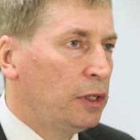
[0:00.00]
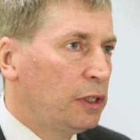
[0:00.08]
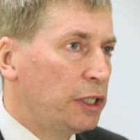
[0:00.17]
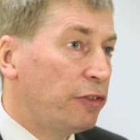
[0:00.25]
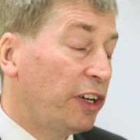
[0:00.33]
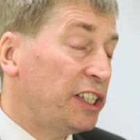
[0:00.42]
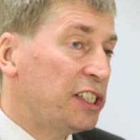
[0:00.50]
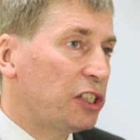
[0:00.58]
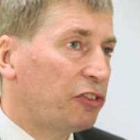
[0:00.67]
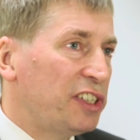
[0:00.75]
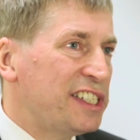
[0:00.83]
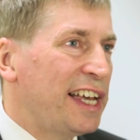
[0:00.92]
The devices
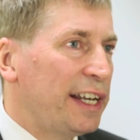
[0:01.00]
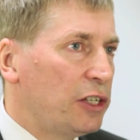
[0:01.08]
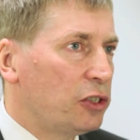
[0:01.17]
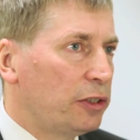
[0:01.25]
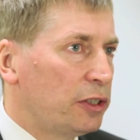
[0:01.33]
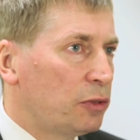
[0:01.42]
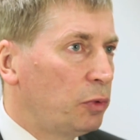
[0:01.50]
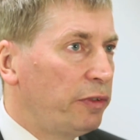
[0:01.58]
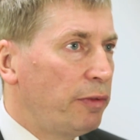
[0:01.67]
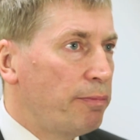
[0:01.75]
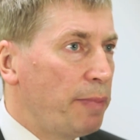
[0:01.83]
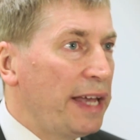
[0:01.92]
are intelligent. We've
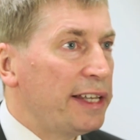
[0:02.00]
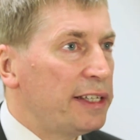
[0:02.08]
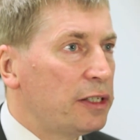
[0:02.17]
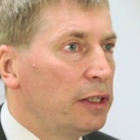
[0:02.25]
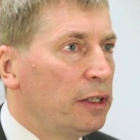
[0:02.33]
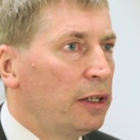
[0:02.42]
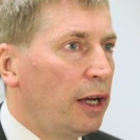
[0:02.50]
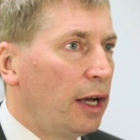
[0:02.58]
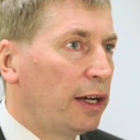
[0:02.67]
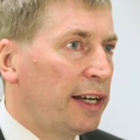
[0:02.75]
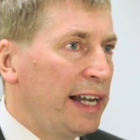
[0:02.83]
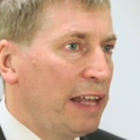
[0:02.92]
embedded
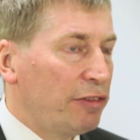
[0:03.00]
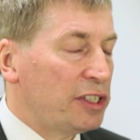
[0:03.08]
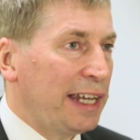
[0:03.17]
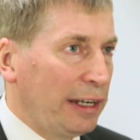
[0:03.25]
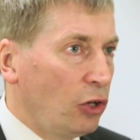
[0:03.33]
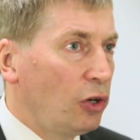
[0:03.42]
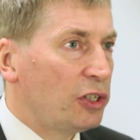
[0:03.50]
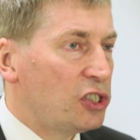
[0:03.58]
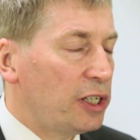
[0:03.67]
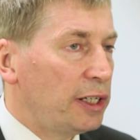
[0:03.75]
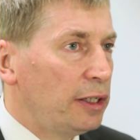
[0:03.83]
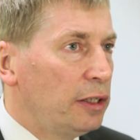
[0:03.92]
clever
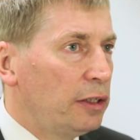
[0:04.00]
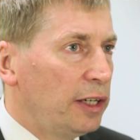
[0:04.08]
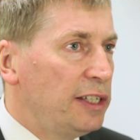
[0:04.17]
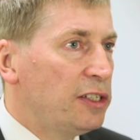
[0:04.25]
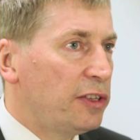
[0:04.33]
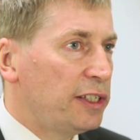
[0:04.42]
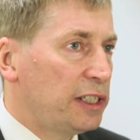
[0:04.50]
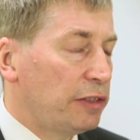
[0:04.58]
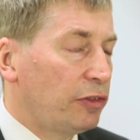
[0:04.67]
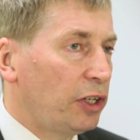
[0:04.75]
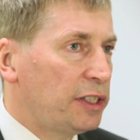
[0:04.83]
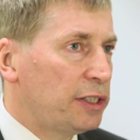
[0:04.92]
technology into these
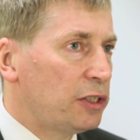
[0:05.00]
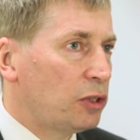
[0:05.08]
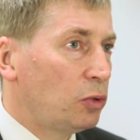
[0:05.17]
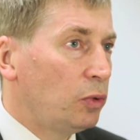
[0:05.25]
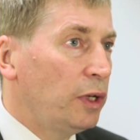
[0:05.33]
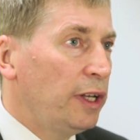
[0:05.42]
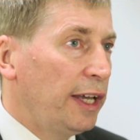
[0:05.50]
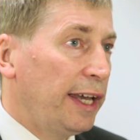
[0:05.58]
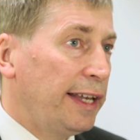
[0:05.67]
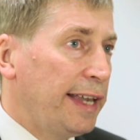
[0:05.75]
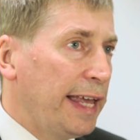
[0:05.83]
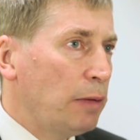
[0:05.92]
devices, so it
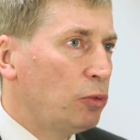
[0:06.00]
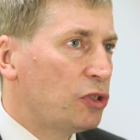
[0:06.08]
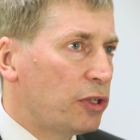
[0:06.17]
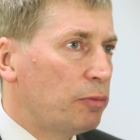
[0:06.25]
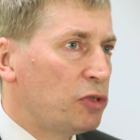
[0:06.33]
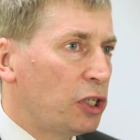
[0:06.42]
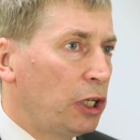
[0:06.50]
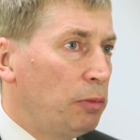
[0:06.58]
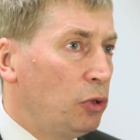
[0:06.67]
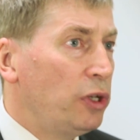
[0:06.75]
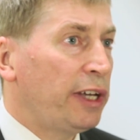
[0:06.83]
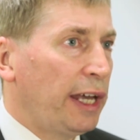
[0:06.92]
enables them to
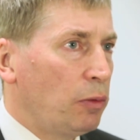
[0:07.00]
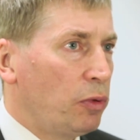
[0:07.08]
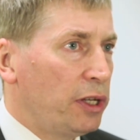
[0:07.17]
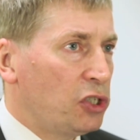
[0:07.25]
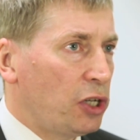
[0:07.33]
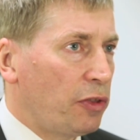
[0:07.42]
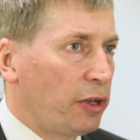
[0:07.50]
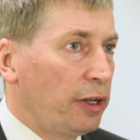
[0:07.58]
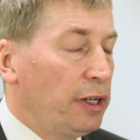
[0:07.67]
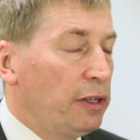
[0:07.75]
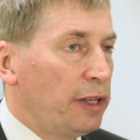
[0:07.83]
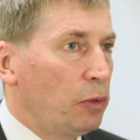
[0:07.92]
communicate with each other.
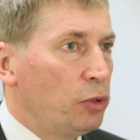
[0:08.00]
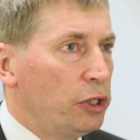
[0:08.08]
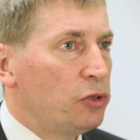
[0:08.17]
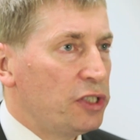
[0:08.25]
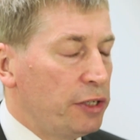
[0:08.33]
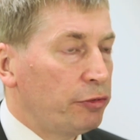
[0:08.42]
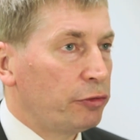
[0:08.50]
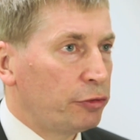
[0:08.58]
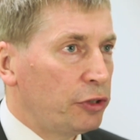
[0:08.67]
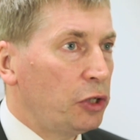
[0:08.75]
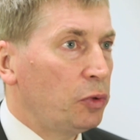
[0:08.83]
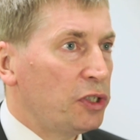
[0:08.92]
They will use different
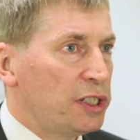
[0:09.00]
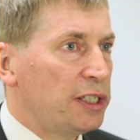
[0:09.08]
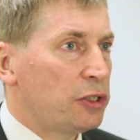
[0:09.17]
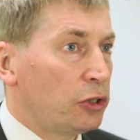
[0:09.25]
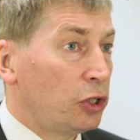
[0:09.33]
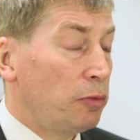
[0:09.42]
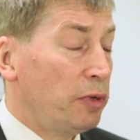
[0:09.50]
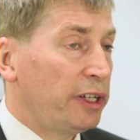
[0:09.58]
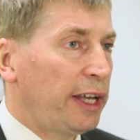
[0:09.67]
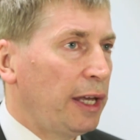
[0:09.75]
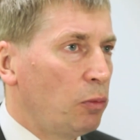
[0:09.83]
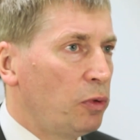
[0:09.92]
frequencies to
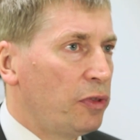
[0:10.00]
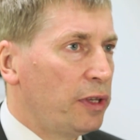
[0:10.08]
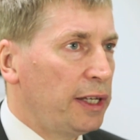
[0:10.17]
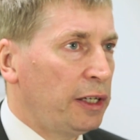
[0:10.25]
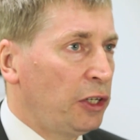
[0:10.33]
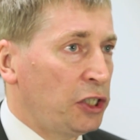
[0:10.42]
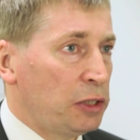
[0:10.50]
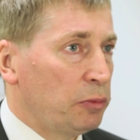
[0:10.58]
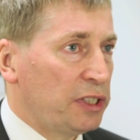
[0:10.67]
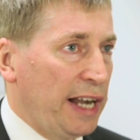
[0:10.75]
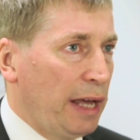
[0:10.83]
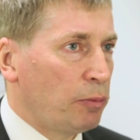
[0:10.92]
communicate with the
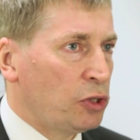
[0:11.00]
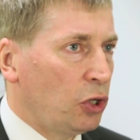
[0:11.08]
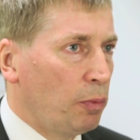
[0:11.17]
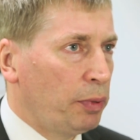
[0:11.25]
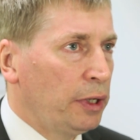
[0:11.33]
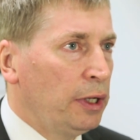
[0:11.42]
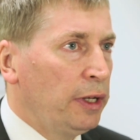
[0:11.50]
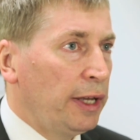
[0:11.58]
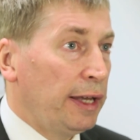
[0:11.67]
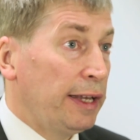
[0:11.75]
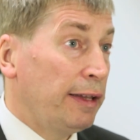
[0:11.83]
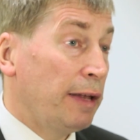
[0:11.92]
customer's laptop.
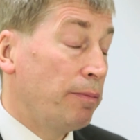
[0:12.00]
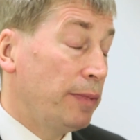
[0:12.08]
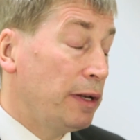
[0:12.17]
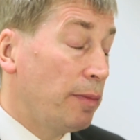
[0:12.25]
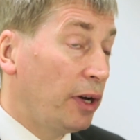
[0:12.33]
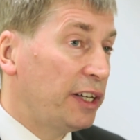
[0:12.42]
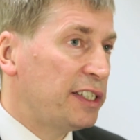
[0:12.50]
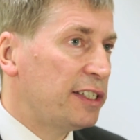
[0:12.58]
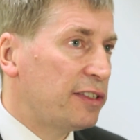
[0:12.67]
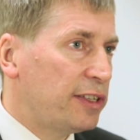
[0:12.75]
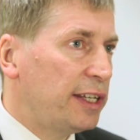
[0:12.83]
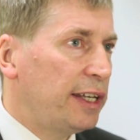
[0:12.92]
It
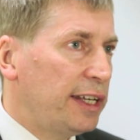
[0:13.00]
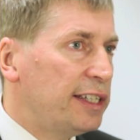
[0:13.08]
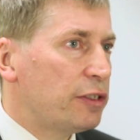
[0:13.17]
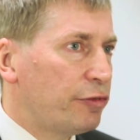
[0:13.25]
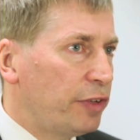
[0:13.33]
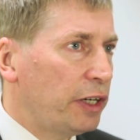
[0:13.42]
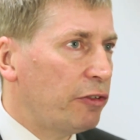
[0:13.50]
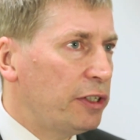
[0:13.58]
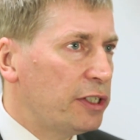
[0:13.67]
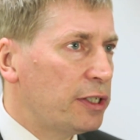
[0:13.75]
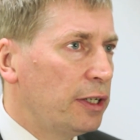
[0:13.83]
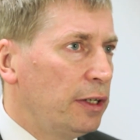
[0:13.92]
minimizes the
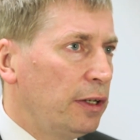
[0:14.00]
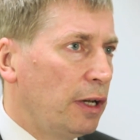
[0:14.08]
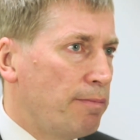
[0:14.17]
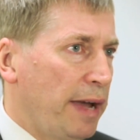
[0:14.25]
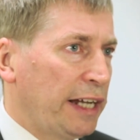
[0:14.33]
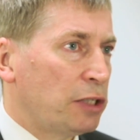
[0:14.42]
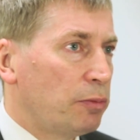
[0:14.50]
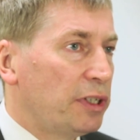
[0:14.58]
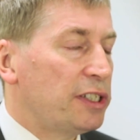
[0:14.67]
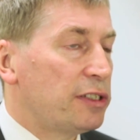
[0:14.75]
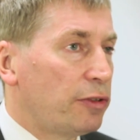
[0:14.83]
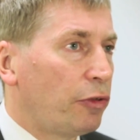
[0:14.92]
interference and
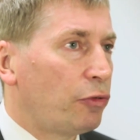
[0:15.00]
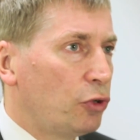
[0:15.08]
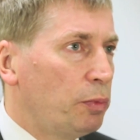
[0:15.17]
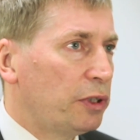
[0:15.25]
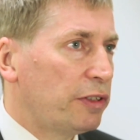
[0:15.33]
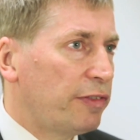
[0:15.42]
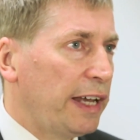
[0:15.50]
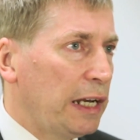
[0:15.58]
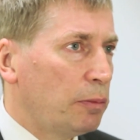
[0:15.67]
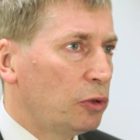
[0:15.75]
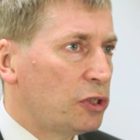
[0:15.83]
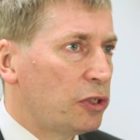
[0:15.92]
maximizes the throughput
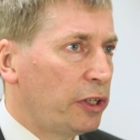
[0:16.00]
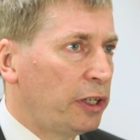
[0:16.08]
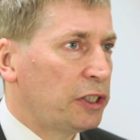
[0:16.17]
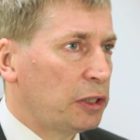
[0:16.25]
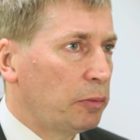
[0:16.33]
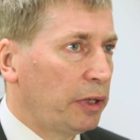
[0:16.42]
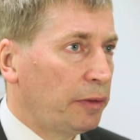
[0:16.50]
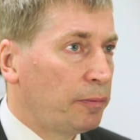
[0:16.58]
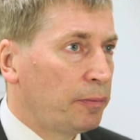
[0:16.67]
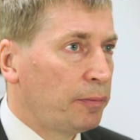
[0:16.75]
available to the customer.